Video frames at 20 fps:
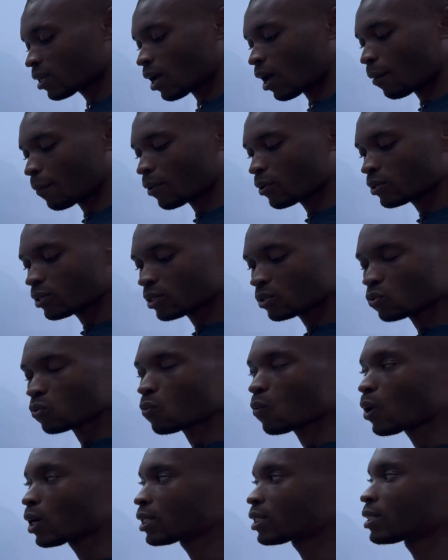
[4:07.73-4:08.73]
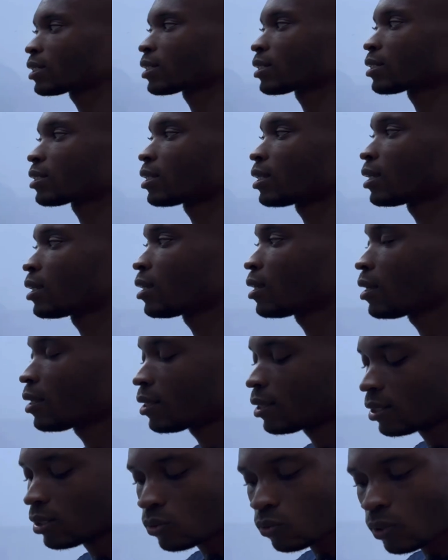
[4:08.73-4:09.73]
amounted to 160.
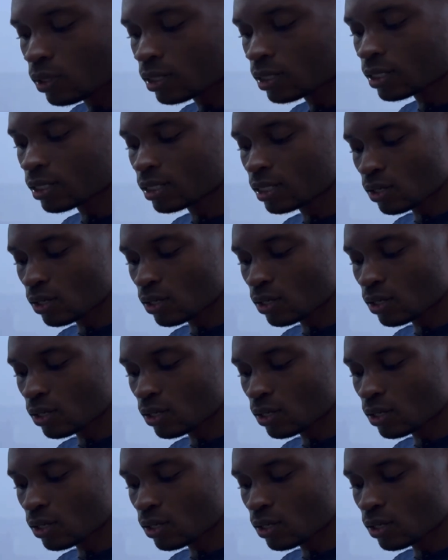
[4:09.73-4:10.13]
This 160